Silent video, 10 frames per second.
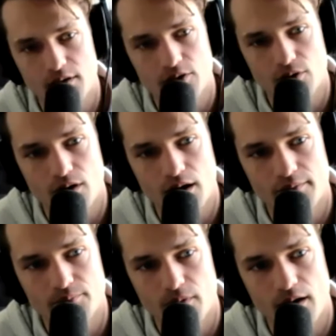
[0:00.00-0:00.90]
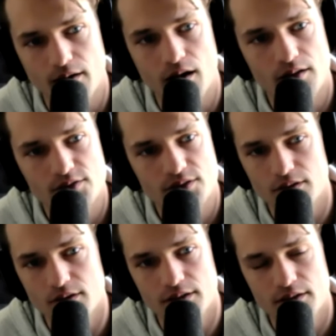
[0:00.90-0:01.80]
You know, I
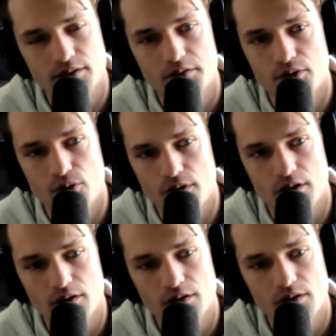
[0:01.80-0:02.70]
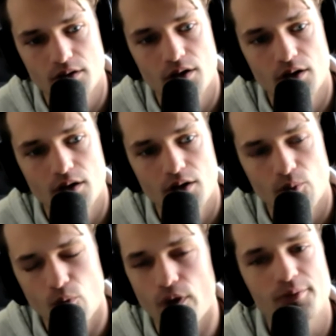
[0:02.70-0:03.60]
constantly think,
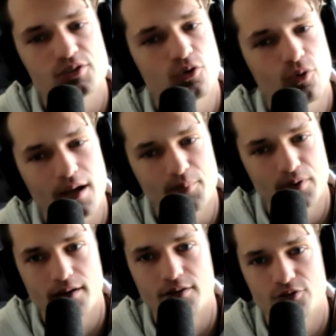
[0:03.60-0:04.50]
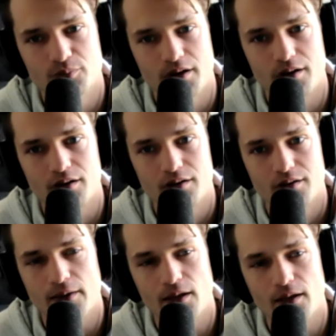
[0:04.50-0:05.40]
well, that was great, but I could do better.
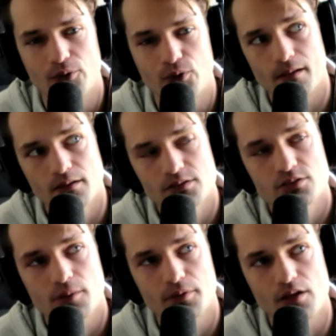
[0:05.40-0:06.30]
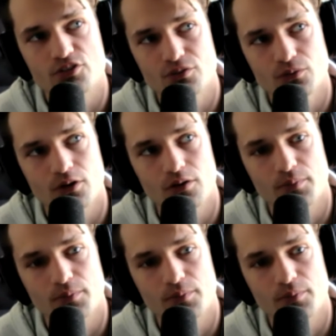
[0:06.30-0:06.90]
And I think it's a double-edged sword,